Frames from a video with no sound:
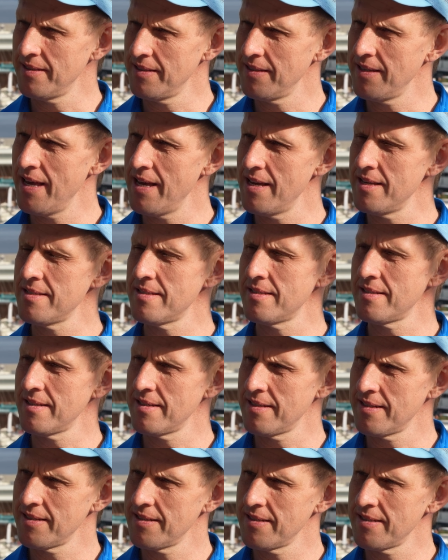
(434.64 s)
Potentially, yes.
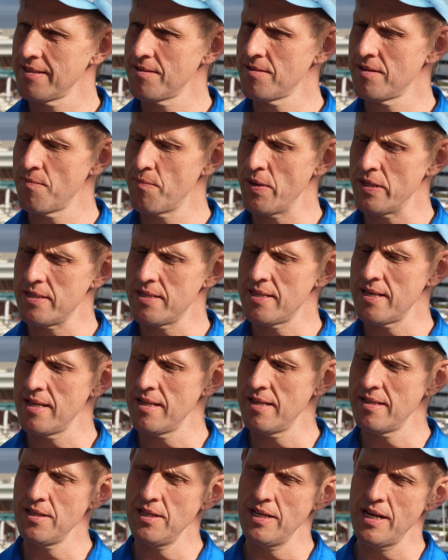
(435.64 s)
Right. But
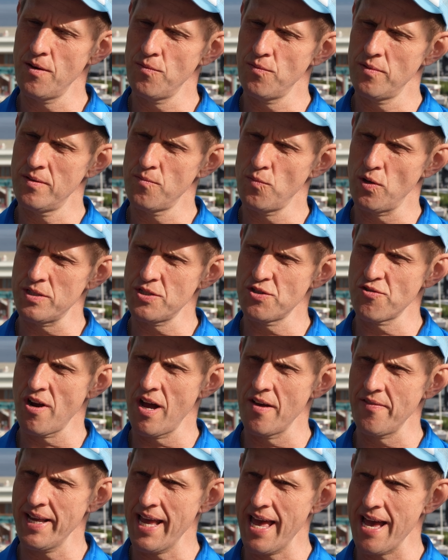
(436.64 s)
the, you know, what's
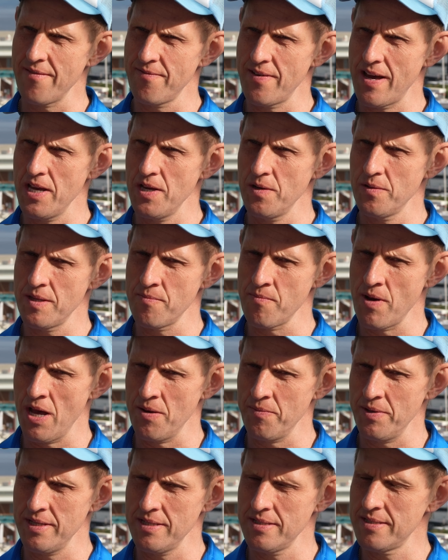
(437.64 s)
driving our value at the
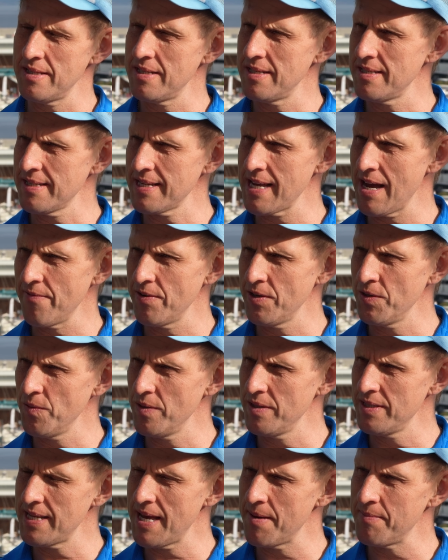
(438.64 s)
moment is the discovery
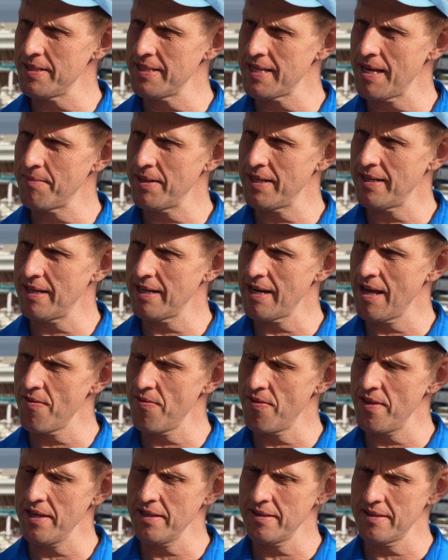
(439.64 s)
with Tabba Tabba. I don't
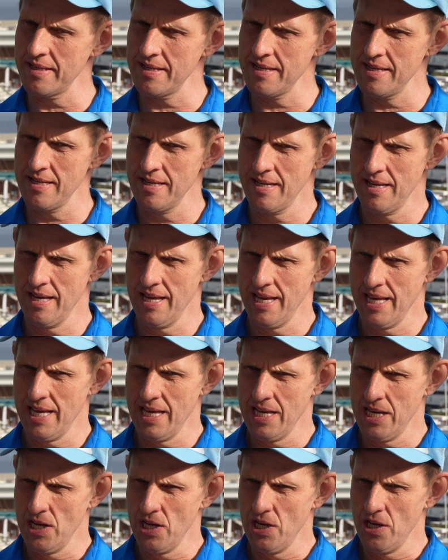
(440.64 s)
right. think the
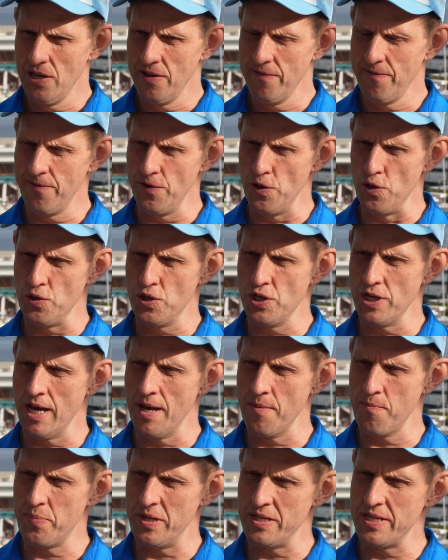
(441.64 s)

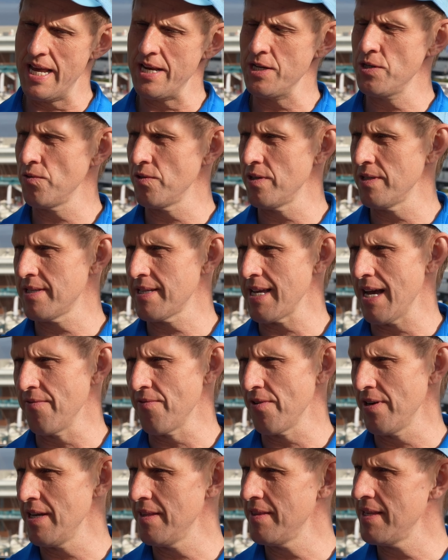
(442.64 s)
future potential
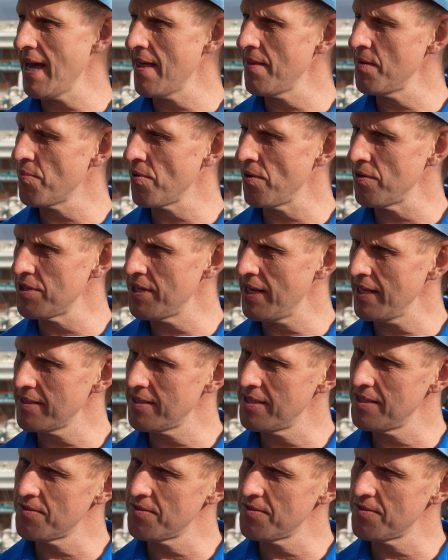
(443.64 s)
discovery at the other projects